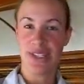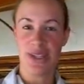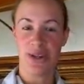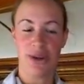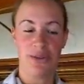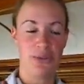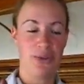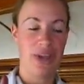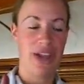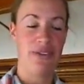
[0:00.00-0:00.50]

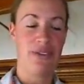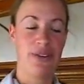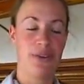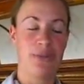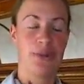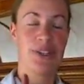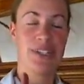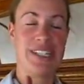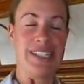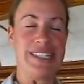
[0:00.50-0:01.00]
So if we
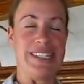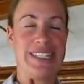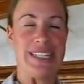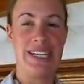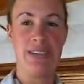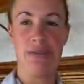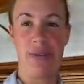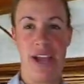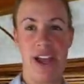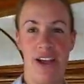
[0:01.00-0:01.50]
ever were to
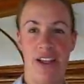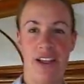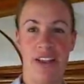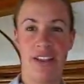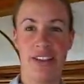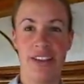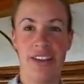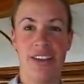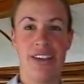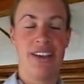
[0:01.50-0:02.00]
derail,
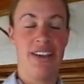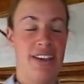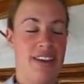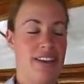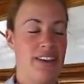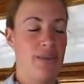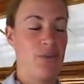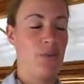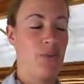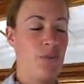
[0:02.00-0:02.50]

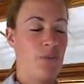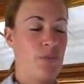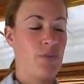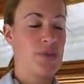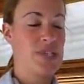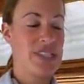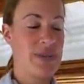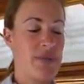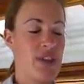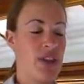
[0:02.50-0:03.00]

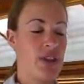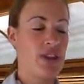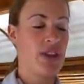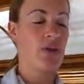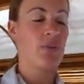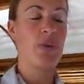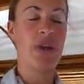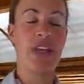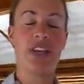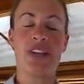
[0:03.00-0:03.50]
some of
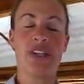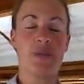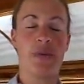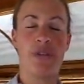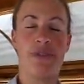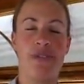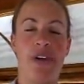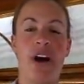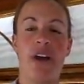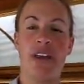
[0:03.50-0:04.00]
the wheels
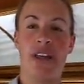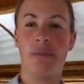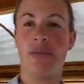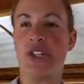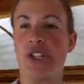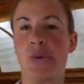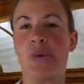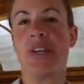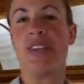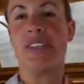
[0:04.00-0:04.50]
would fall in
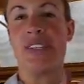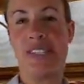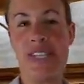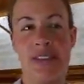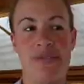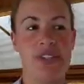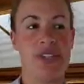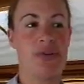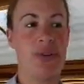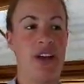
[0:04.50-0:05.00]
between the
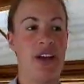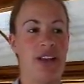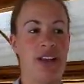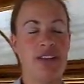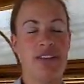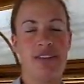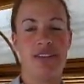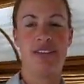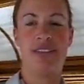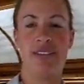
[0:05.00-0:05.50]
safety
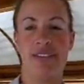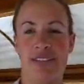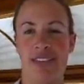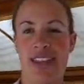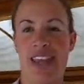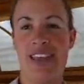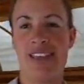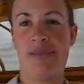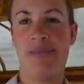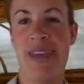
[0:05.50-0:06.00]
rail
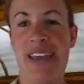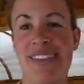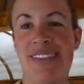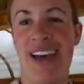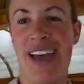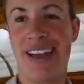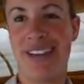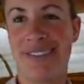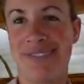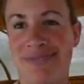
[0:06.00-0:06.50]
and the main
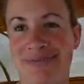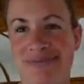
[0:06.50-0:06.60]
line,